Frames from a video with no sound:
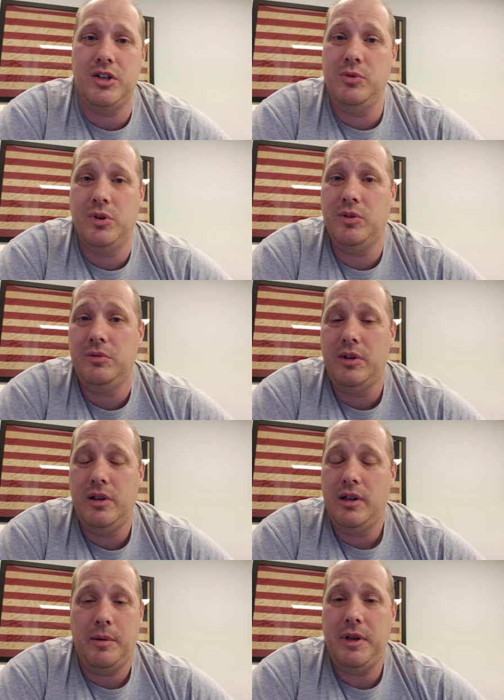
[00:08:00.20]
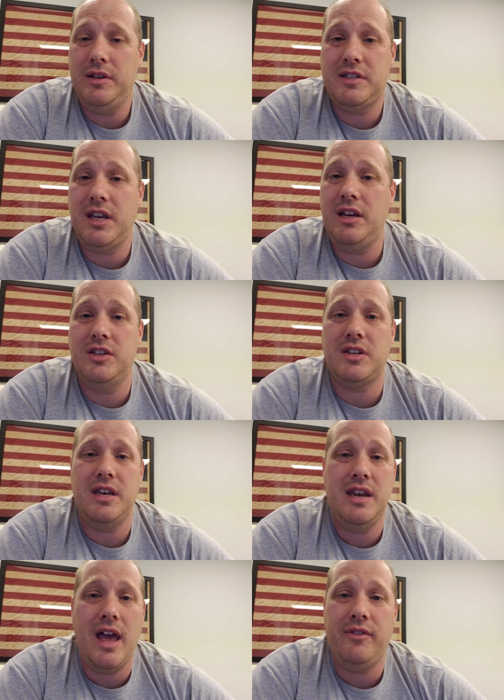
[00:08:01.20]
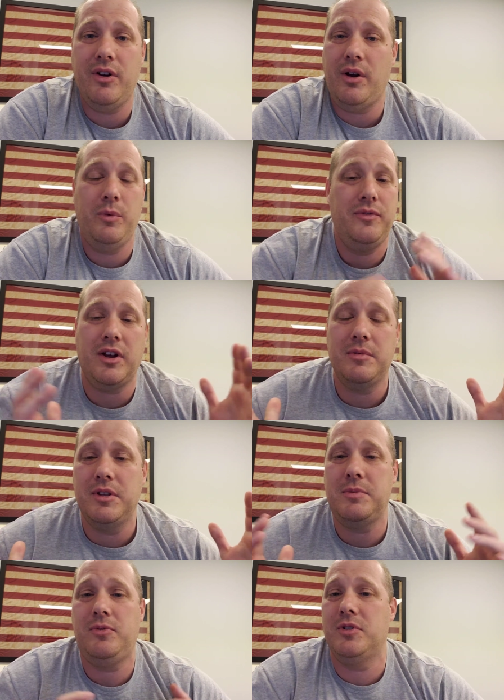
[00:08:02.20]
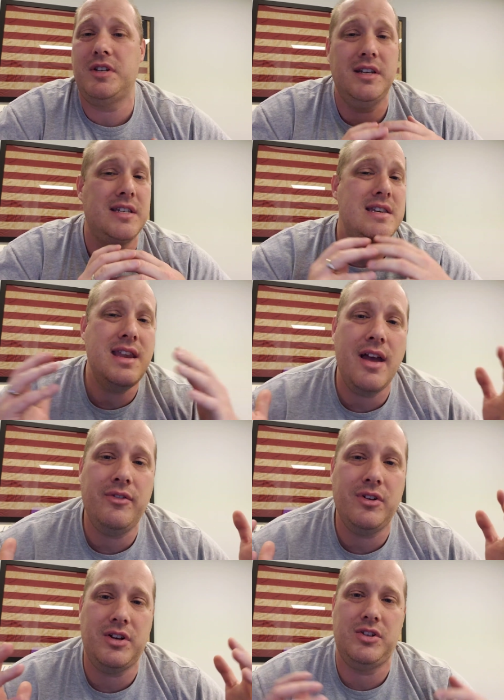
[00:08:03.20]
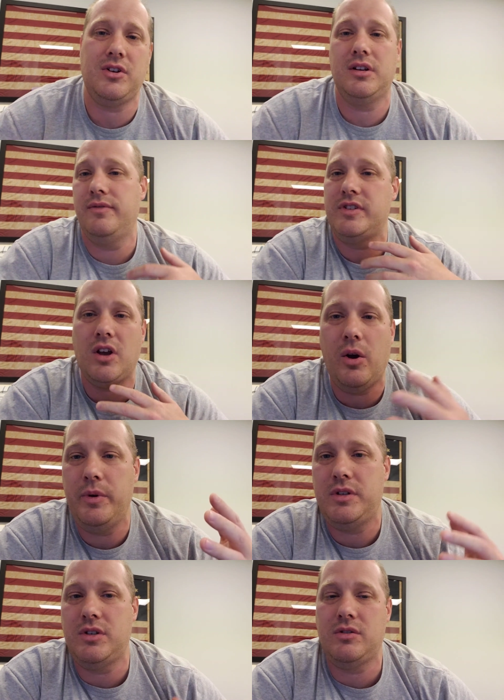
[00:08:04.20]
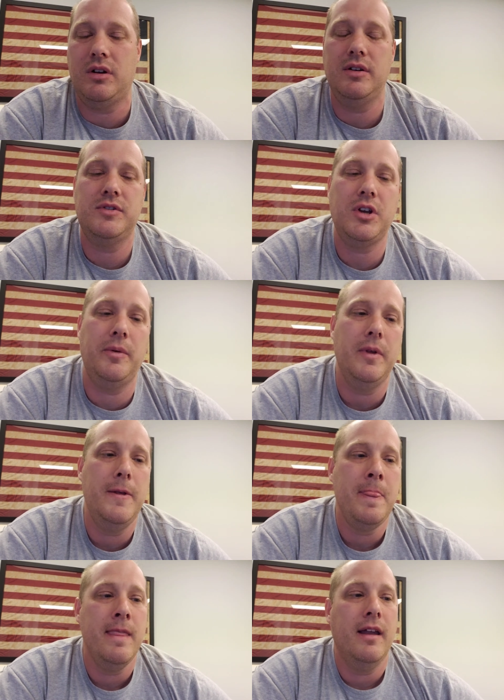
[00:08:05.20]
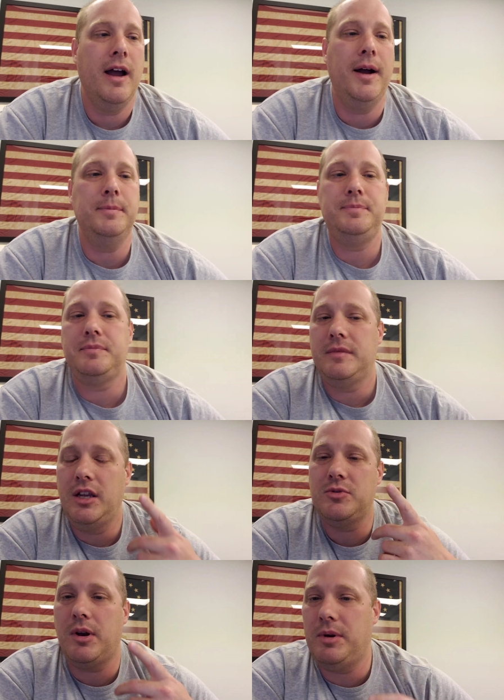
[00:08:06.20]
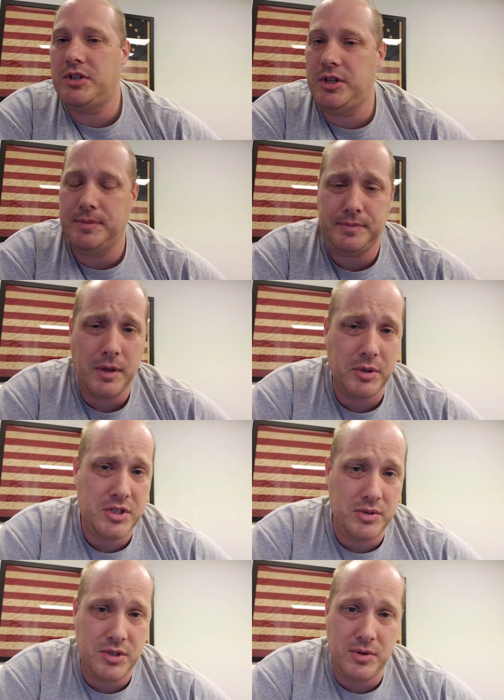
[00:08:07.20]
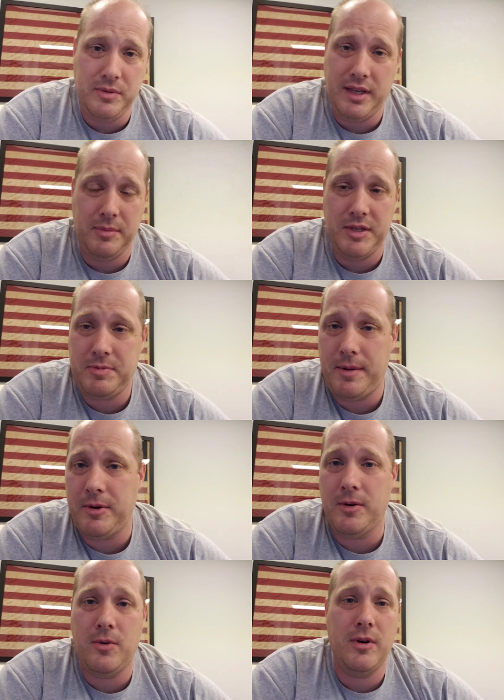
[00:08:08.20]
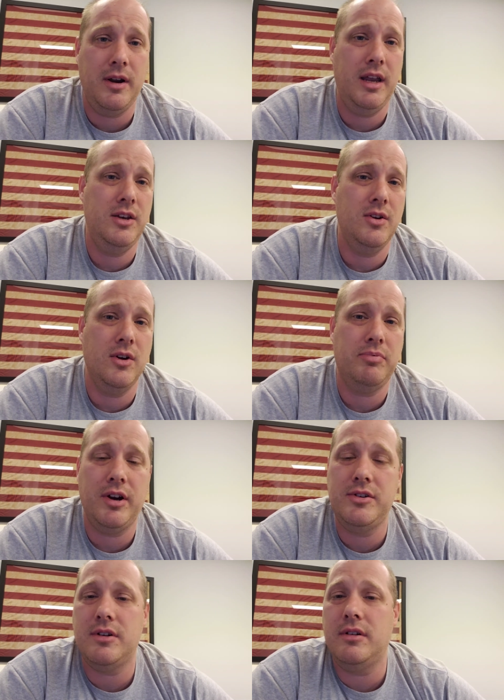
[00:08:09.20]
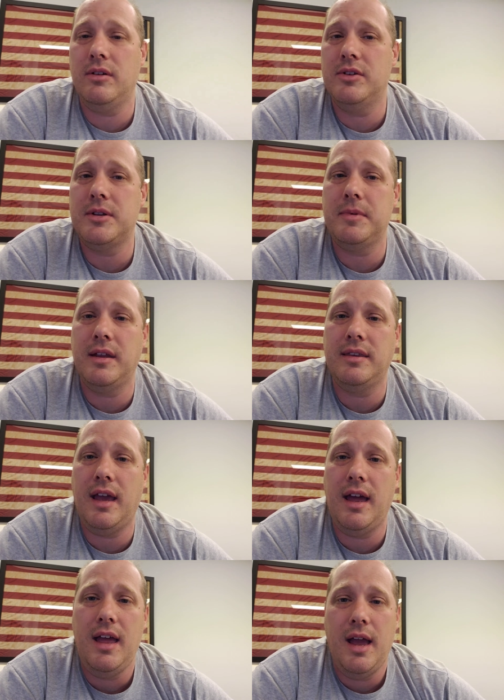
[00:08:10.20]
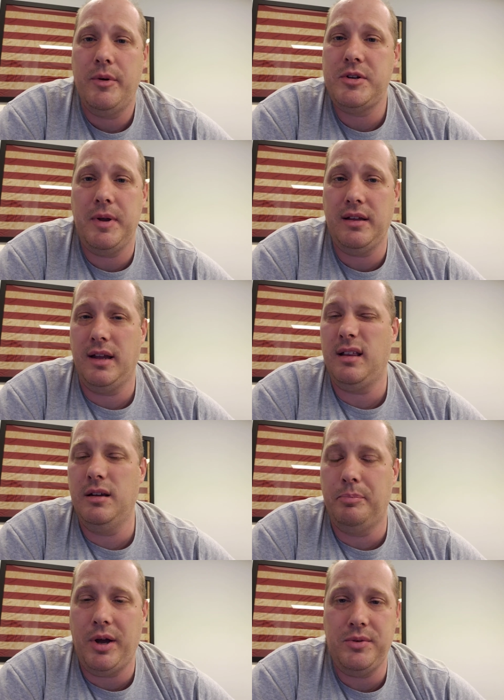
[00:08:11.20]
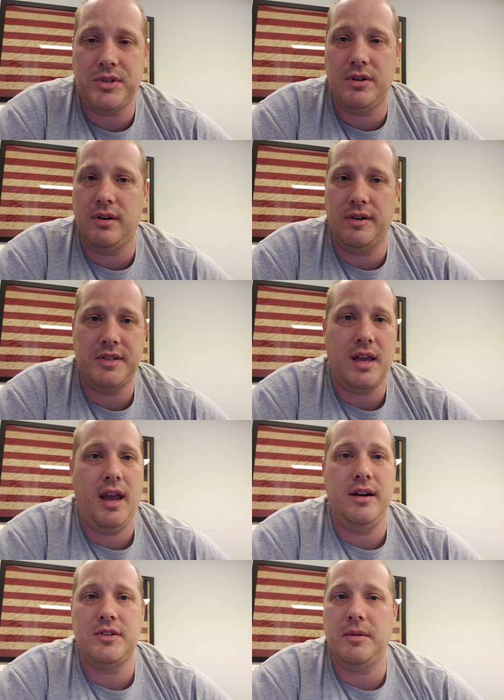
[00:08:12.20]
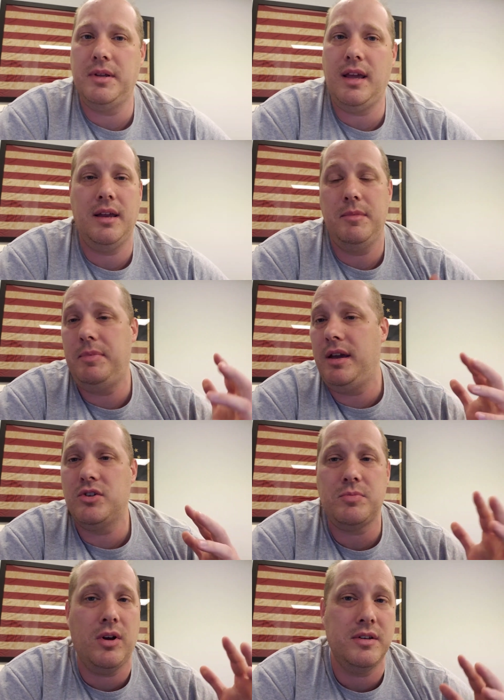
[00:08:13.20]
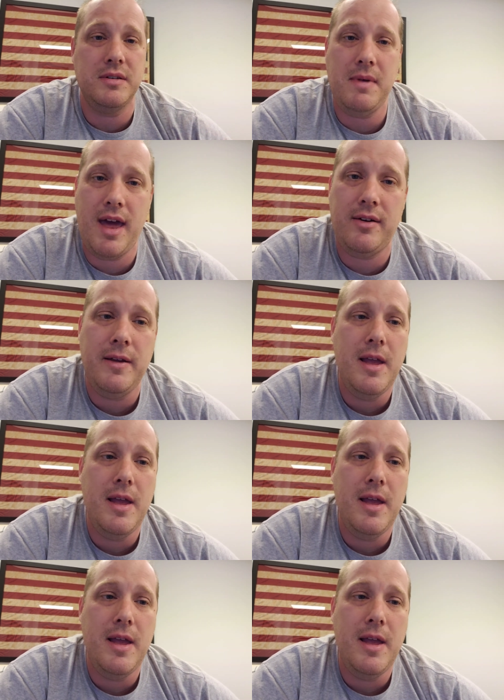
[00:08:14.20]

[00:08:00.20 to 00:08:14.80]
You will I mean, sin is never, we've talked about this before, sin is never constructive, it's always destructive. So, um, here's what I want you to do I want you to get a piece of paper or in your prayer journal or something like that. I want you to make like a little poster or a sign or something like that. It can be big or small, it doesn't matter.